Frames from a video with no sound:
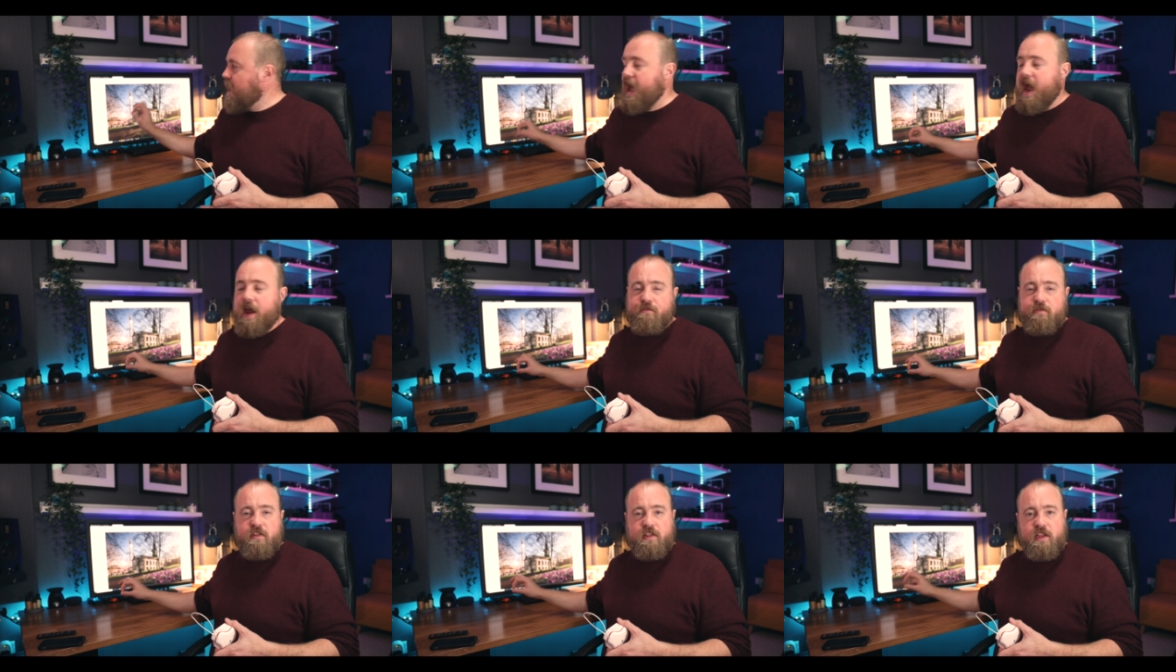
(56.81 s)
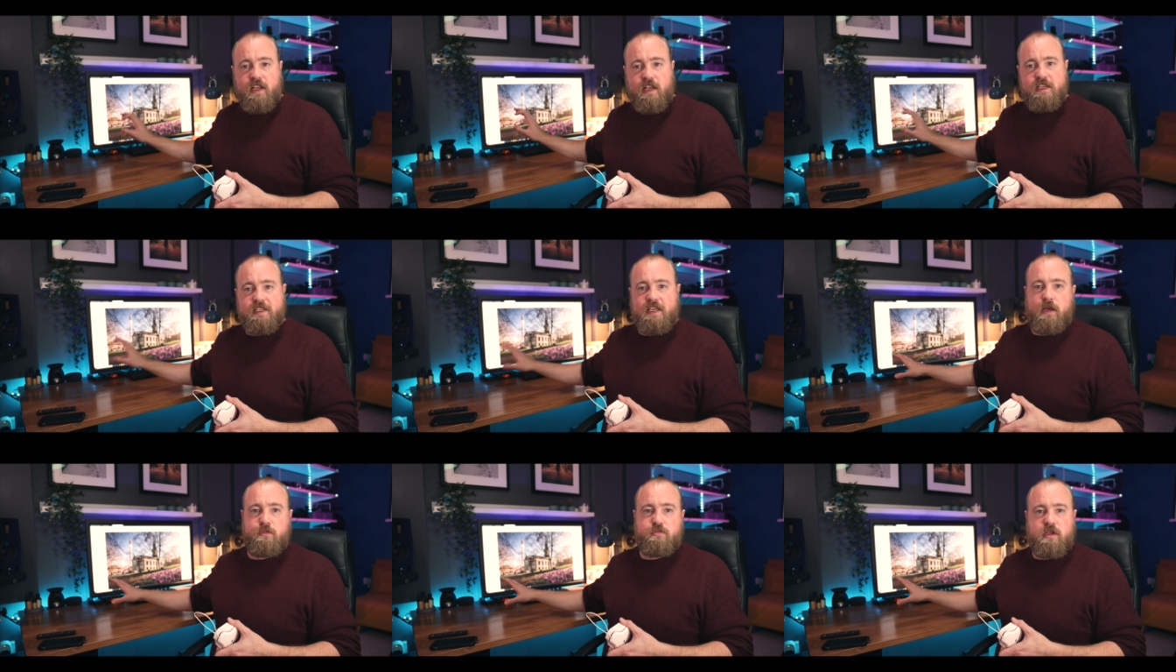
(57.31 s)
everything
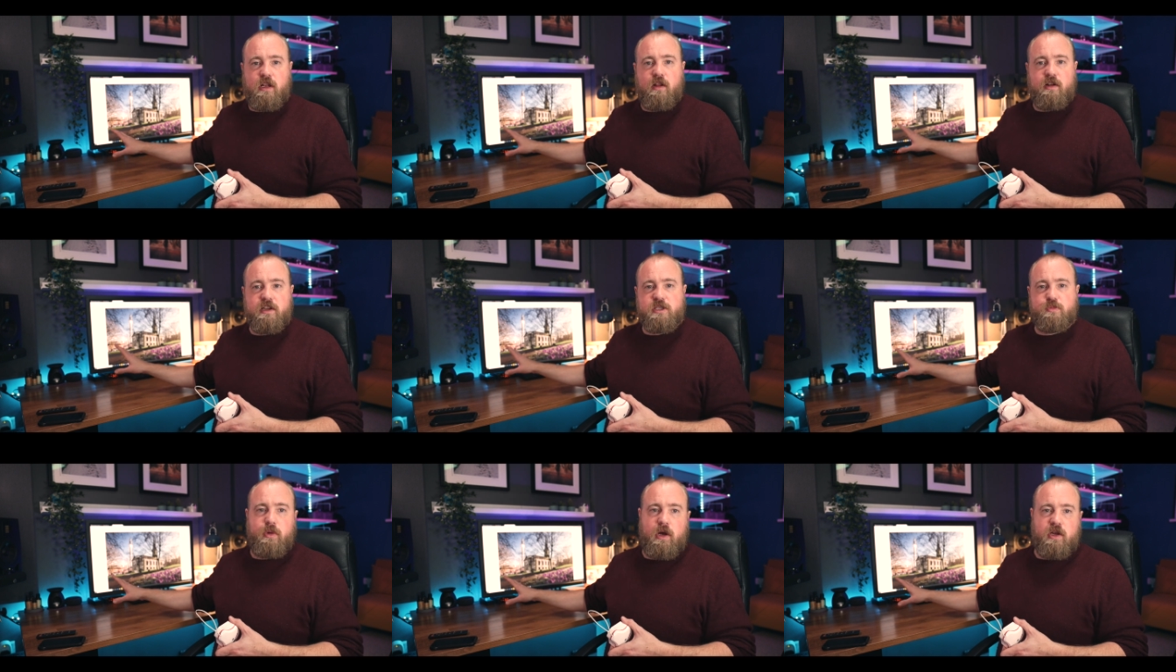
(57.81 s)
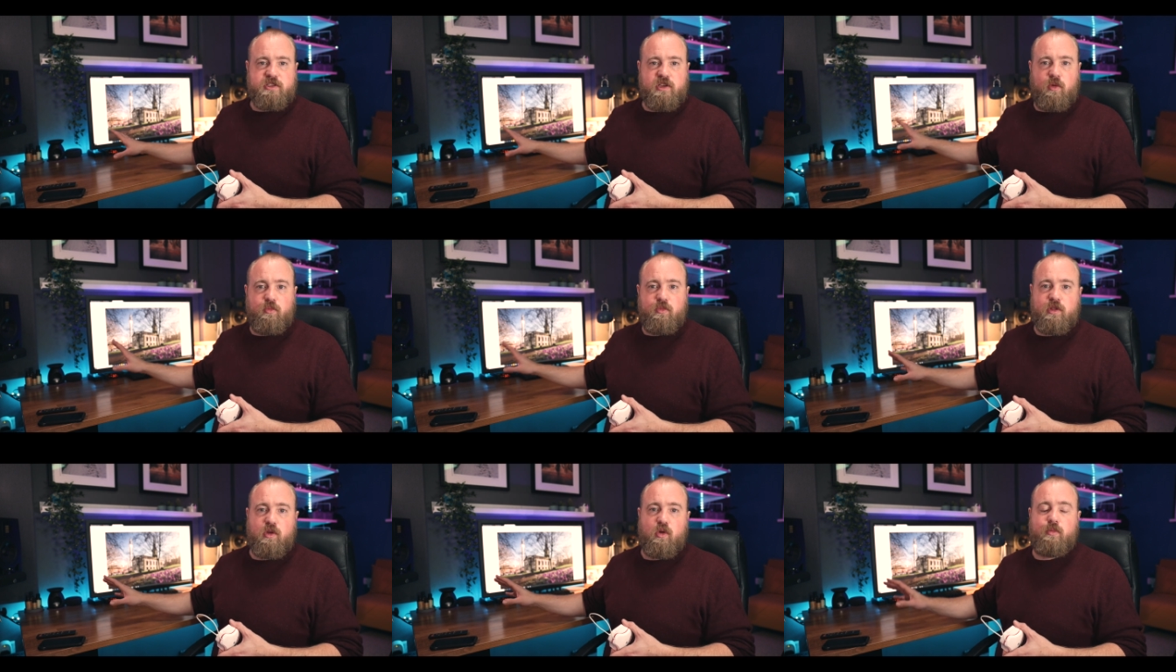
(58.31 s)
is absolutely spot
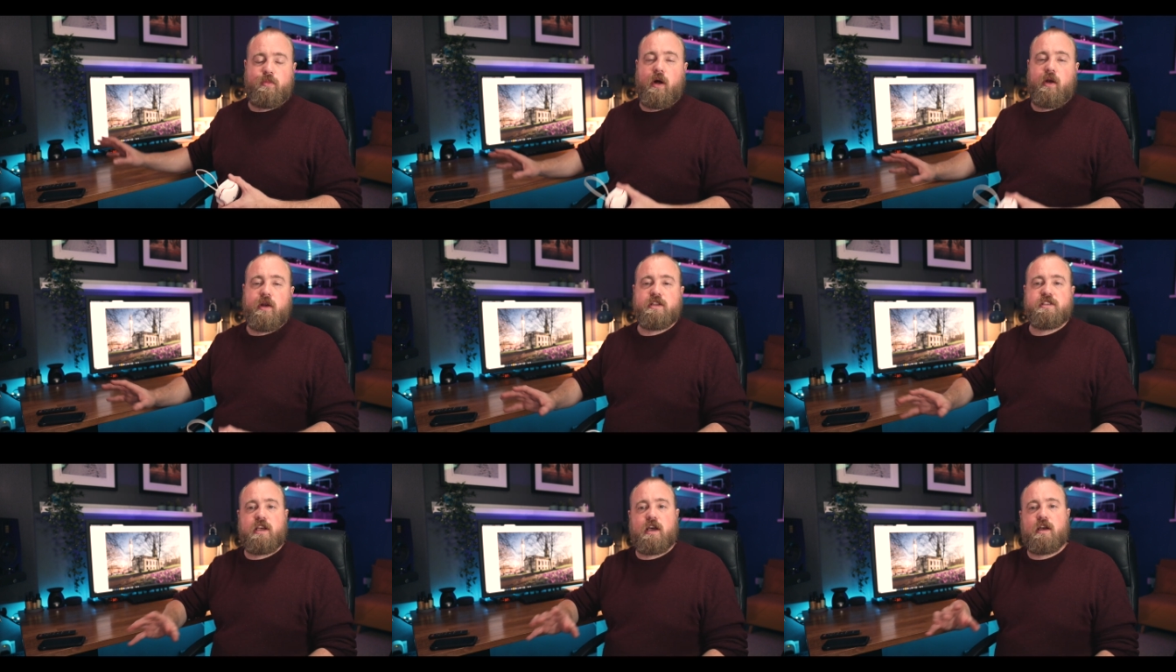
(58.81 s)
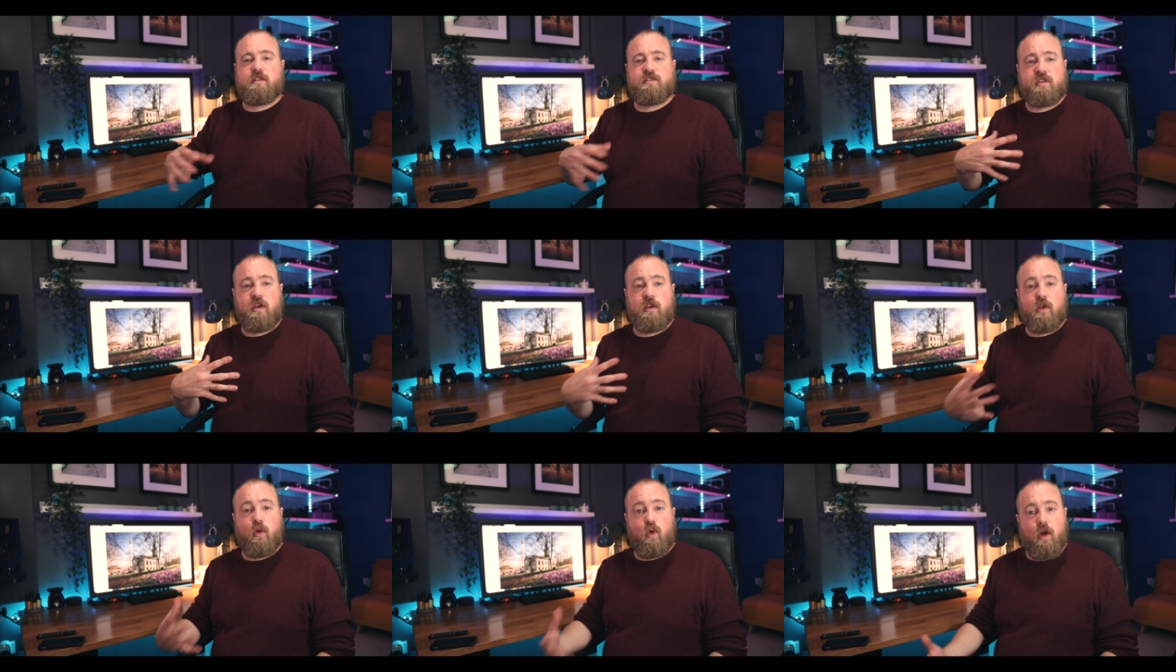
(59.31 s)
on with your monitor, so
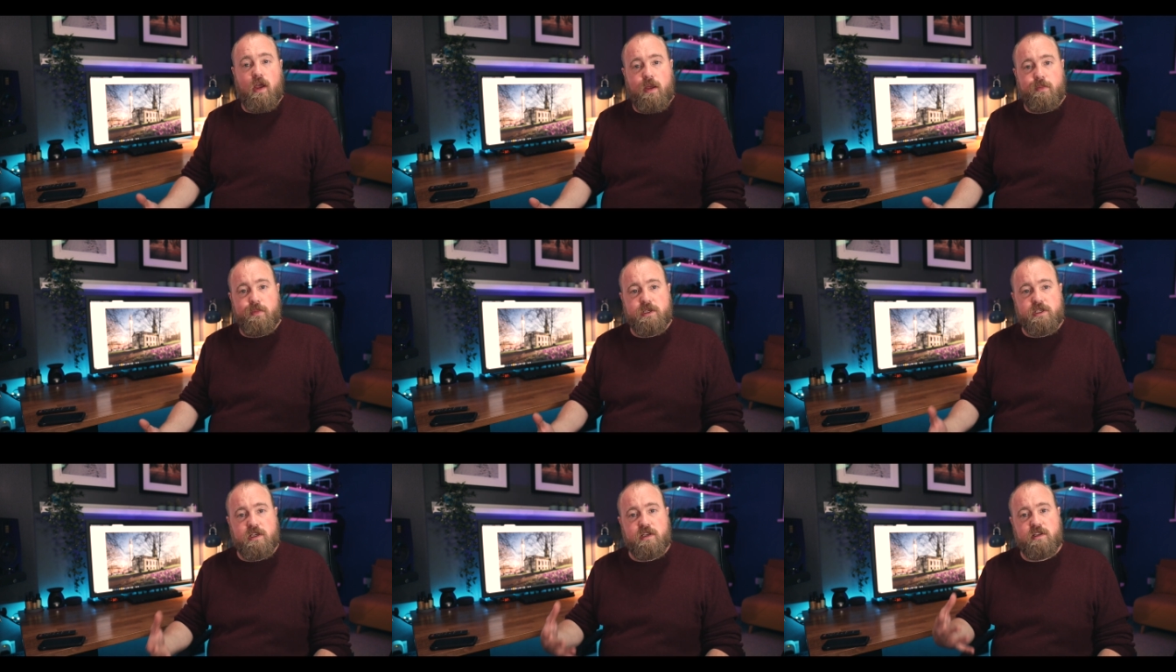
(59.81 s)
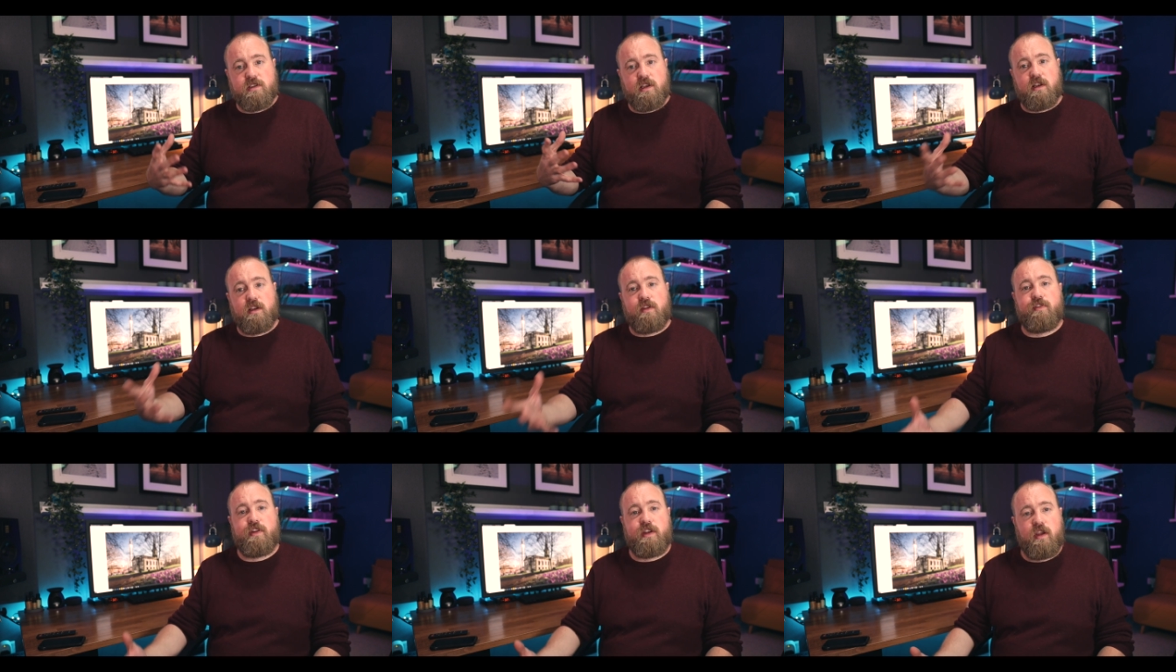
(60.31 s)
your images and
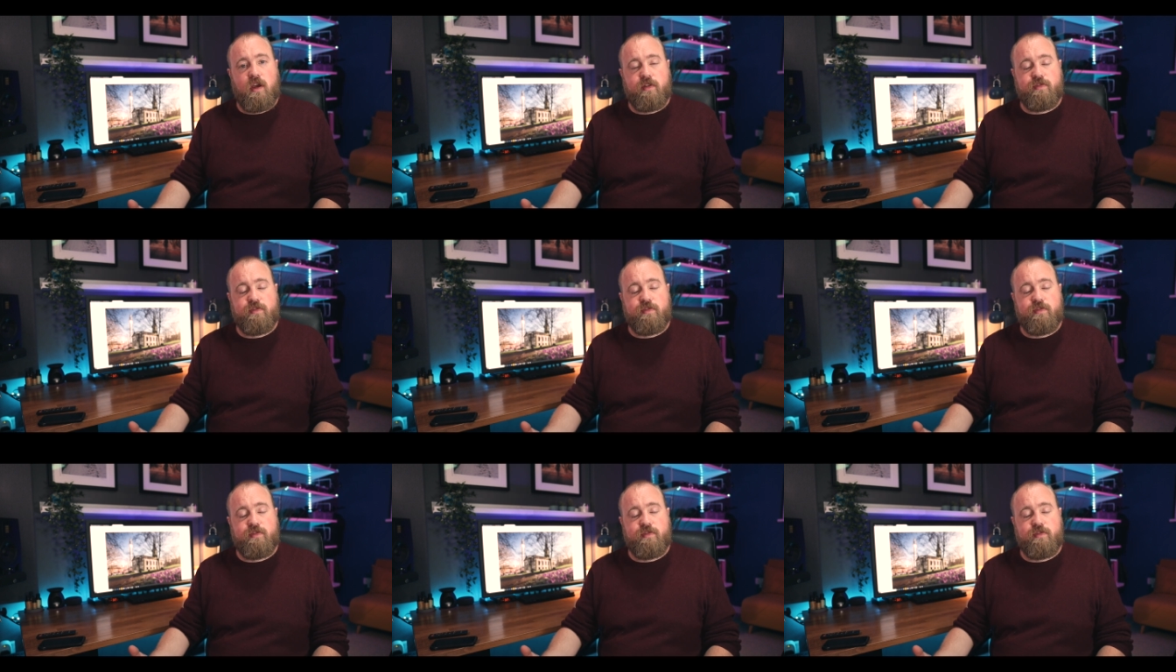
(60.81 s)
your video